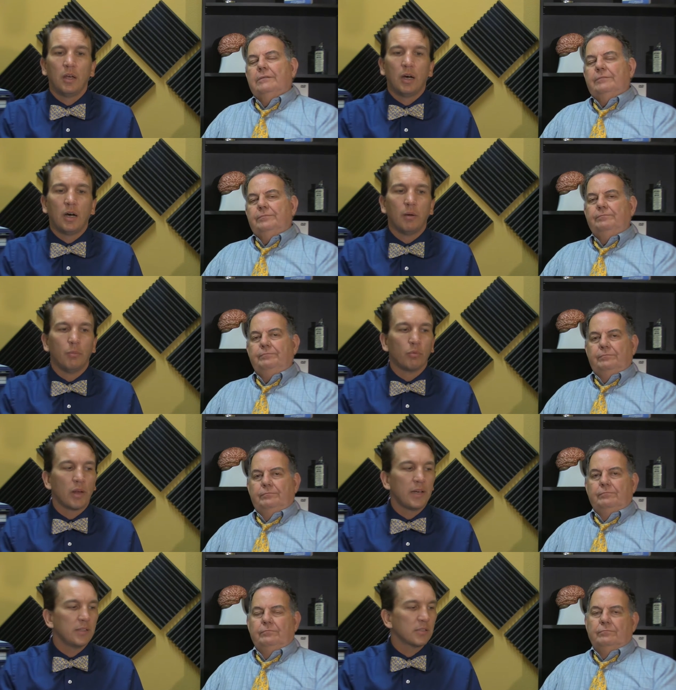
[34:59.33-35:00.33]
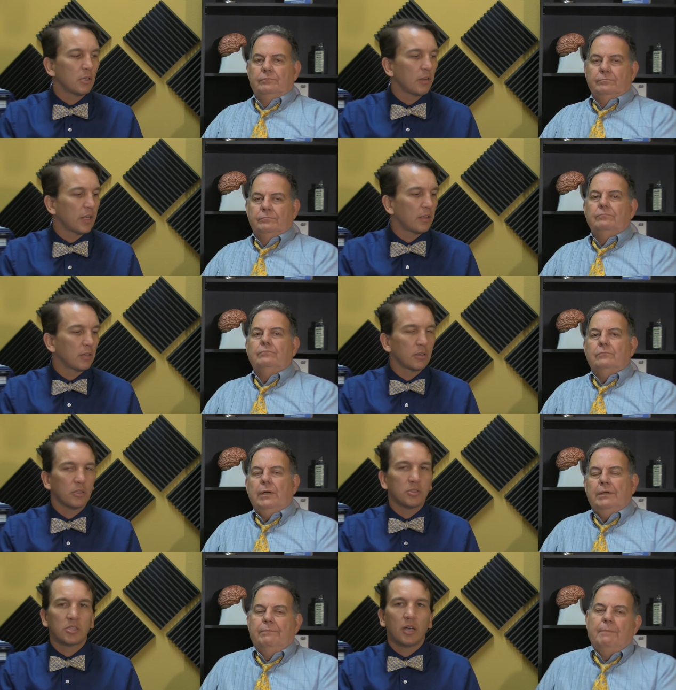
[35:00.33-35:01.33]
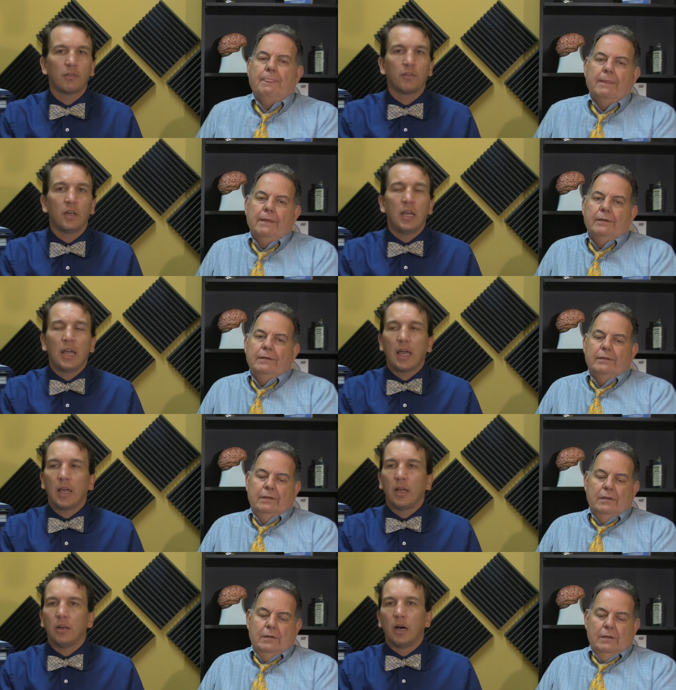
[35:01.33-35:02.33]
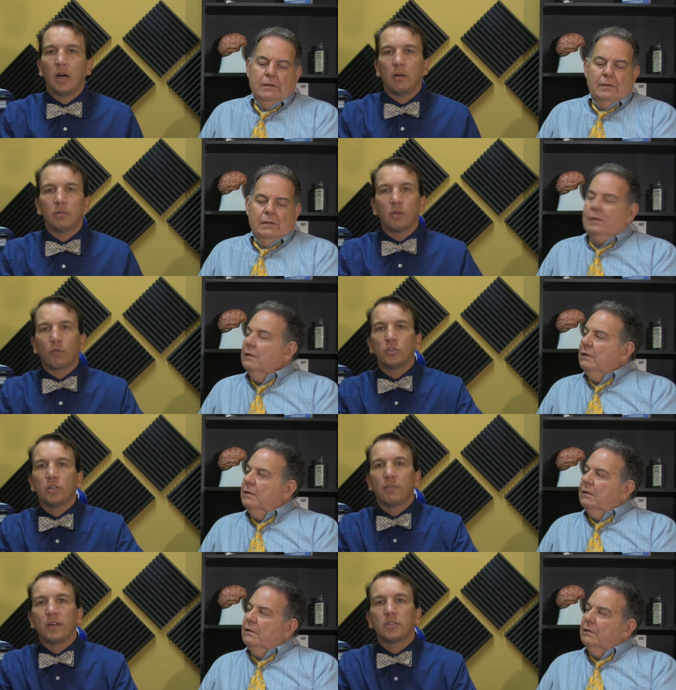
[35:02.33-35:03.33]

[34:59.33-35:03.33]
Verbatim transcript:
Speaker 1: um, mm-hmm. ratings and all that good right. stuff. And uh, of course, you can find